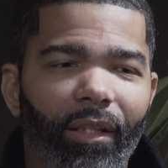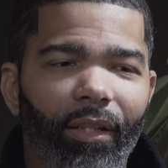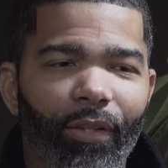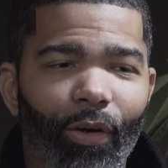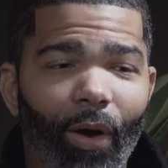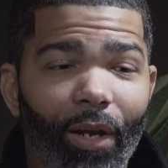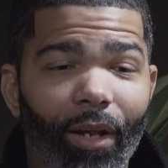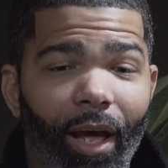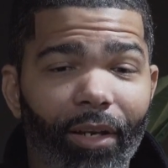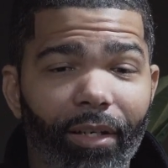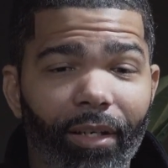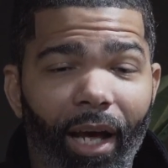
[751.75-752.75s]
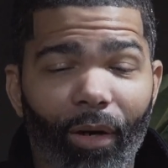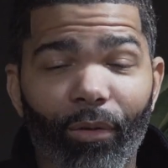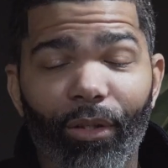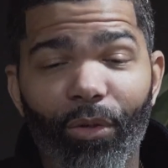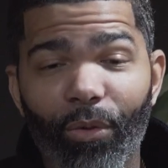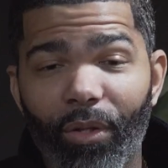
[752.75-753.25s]
I not
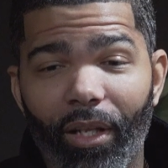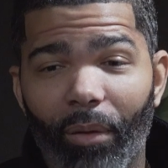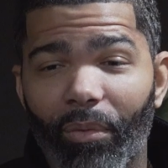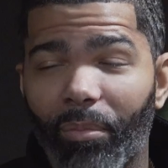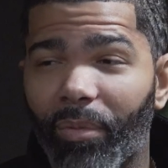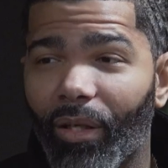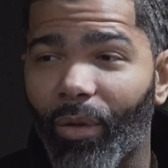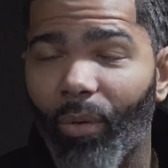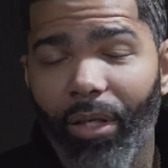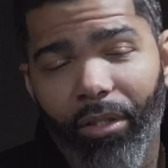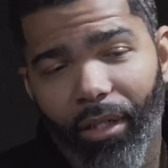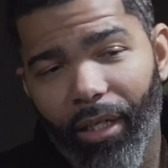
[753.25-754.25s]
only knew that would be a question,